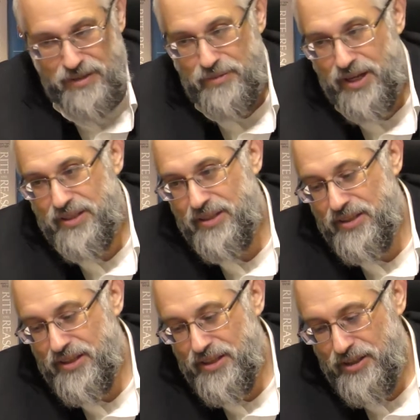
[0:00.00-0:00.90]
they might
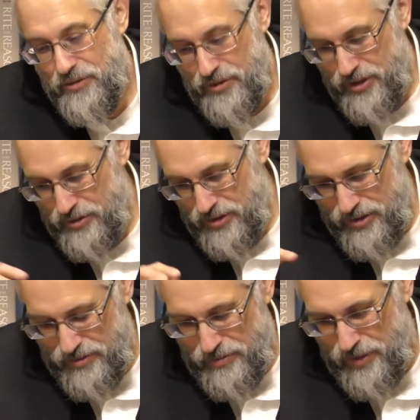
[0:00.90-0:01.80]

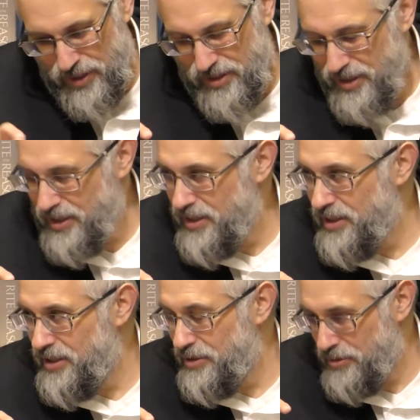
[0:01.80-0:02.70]

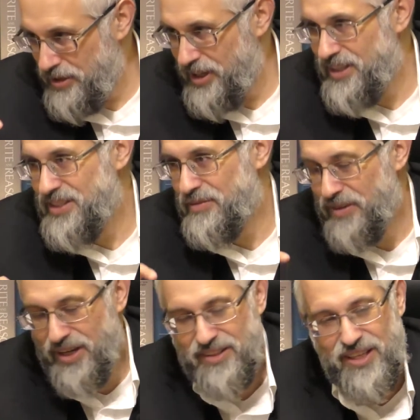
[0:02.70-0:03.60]
utilize the
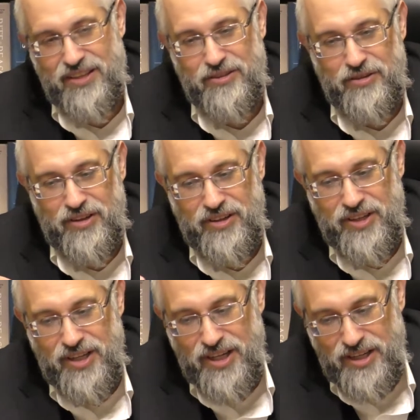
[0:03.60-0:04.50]
fact that you're
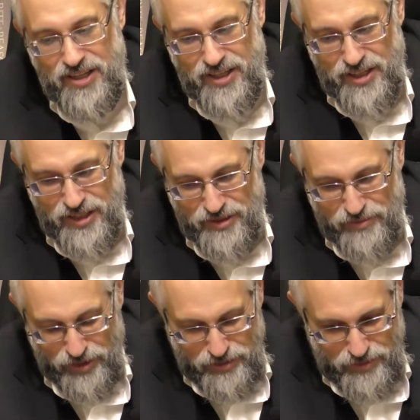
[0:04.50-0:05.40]

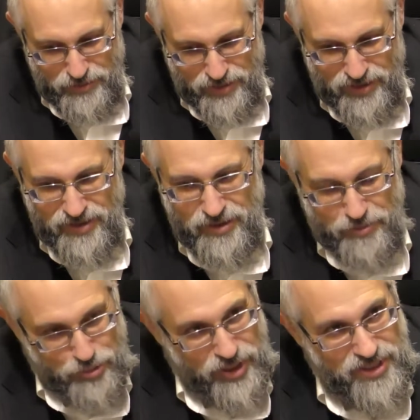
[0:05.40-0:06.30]
vulnerable
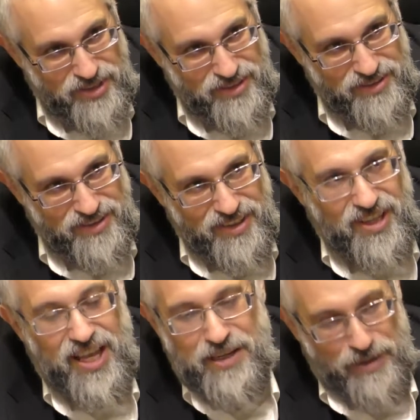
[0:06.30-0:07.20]
to praise,
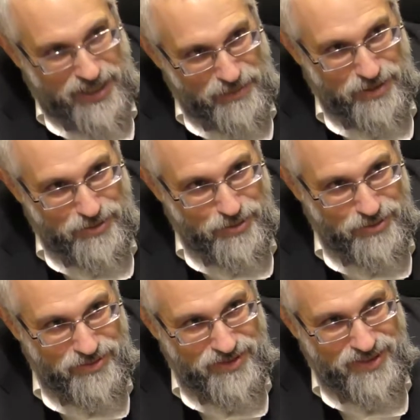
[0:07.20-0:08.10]
and it might not be
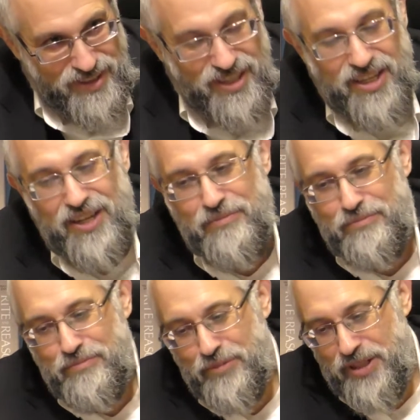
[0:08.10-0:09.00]
true,
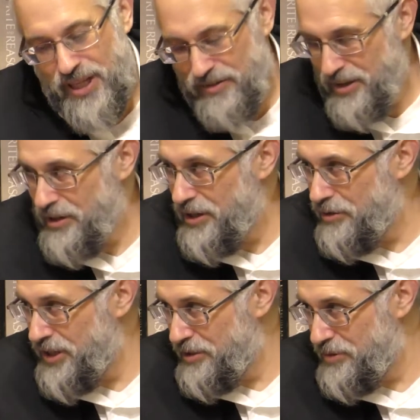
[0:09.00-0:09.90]
but they have their
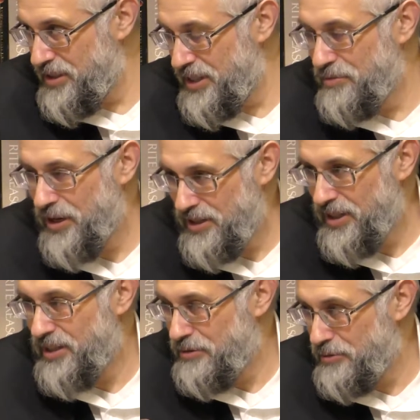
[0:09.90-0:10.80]
own interest in trying to
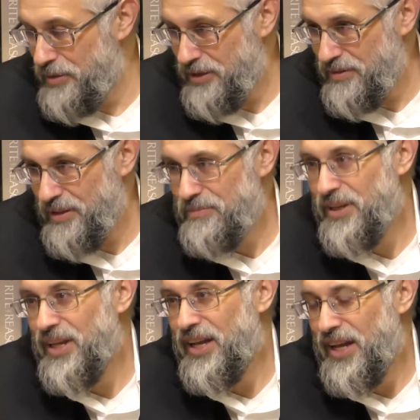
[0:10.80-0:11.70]
get you to believe them.
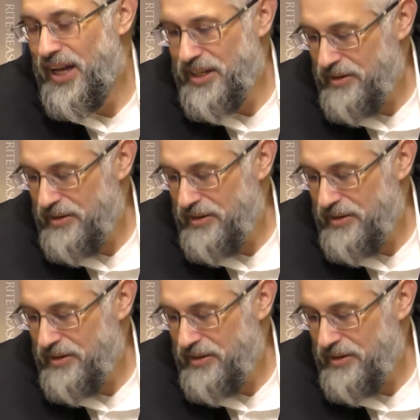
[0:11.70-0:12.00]
And you